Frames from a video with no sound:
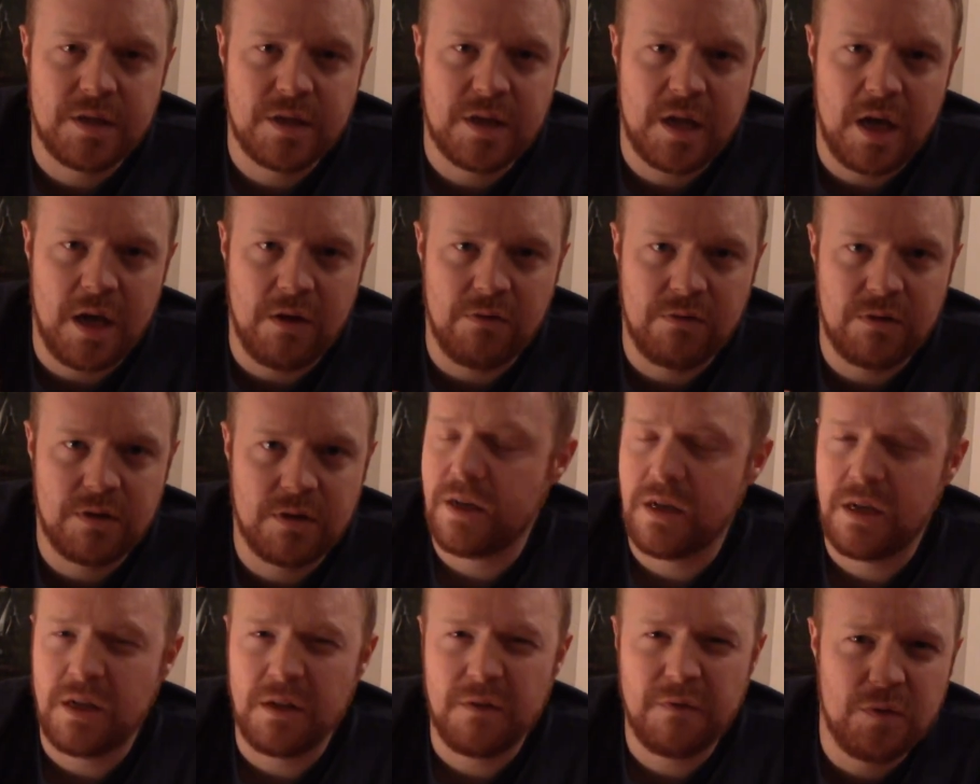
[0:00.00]
Stout. I
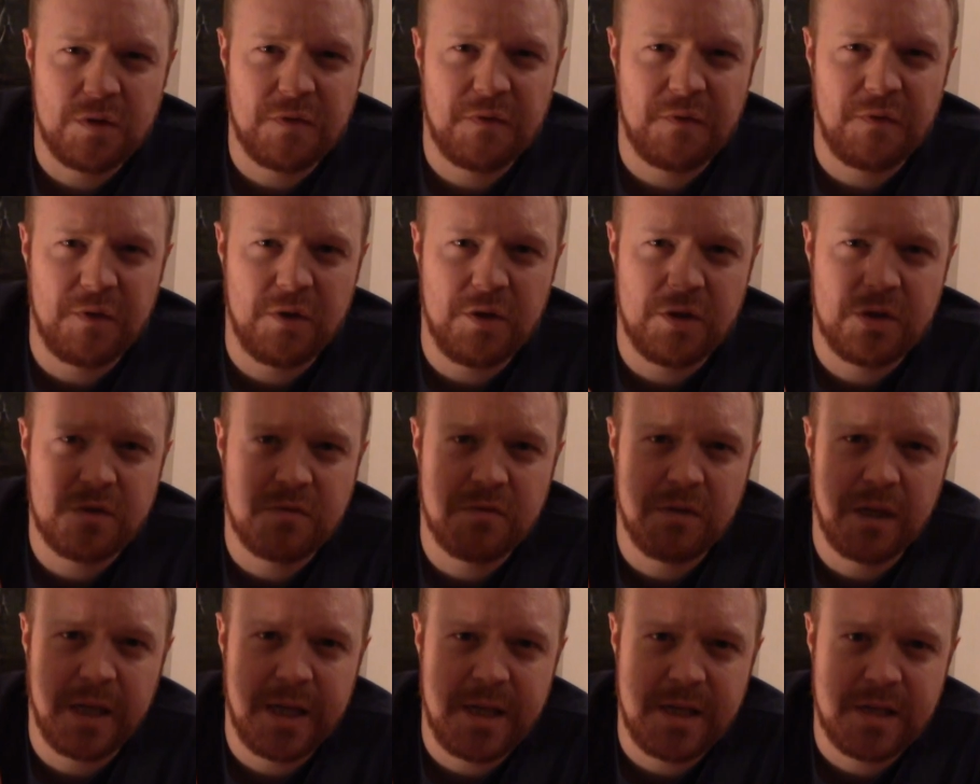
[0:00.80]
think it was
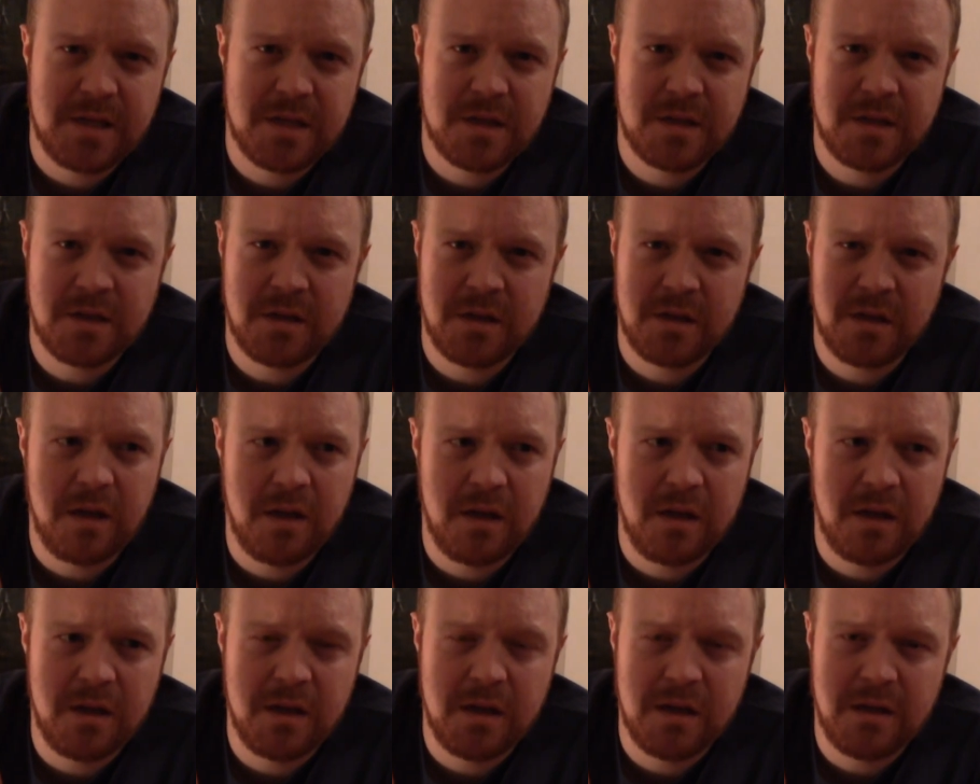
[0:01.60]
first released
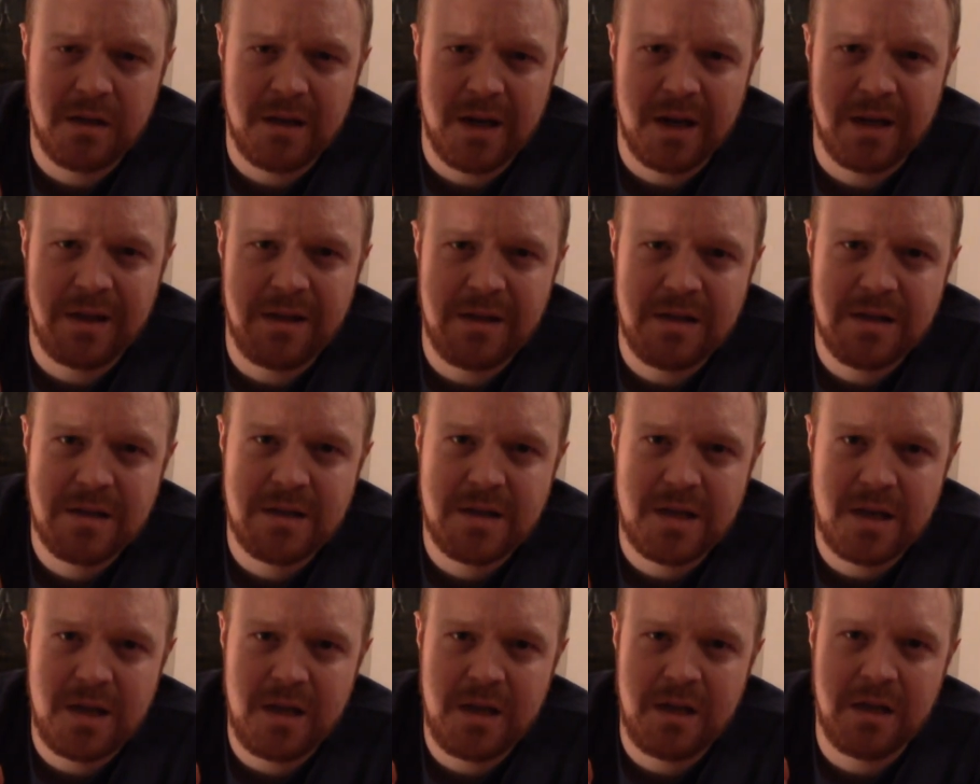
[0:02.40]
in
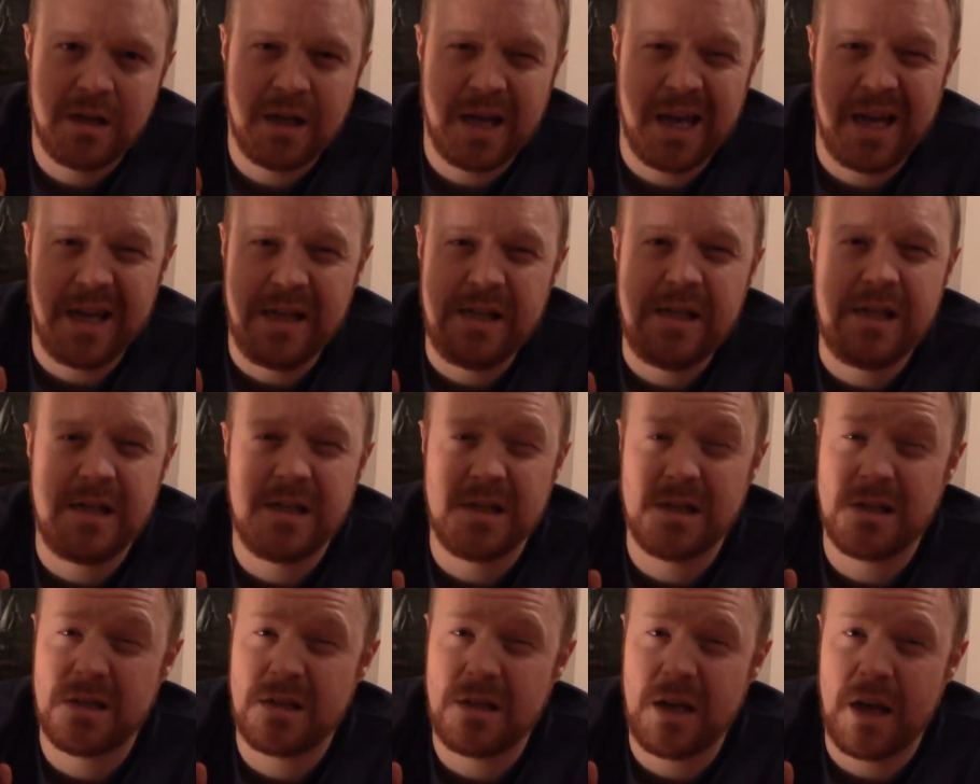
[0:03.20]

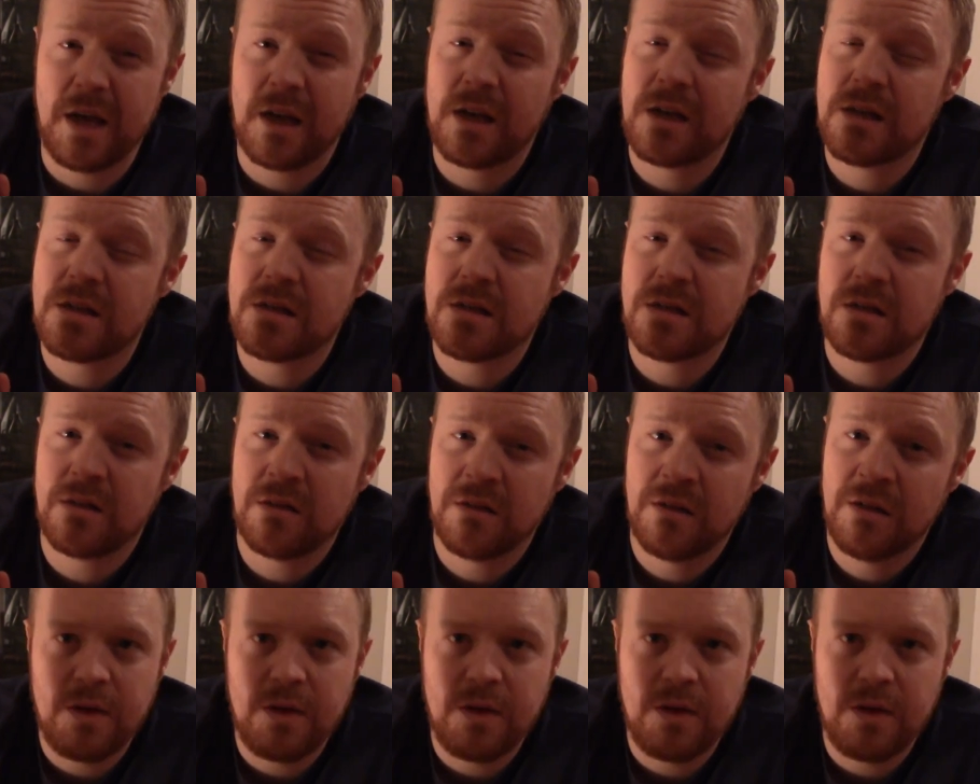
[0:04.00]
1986.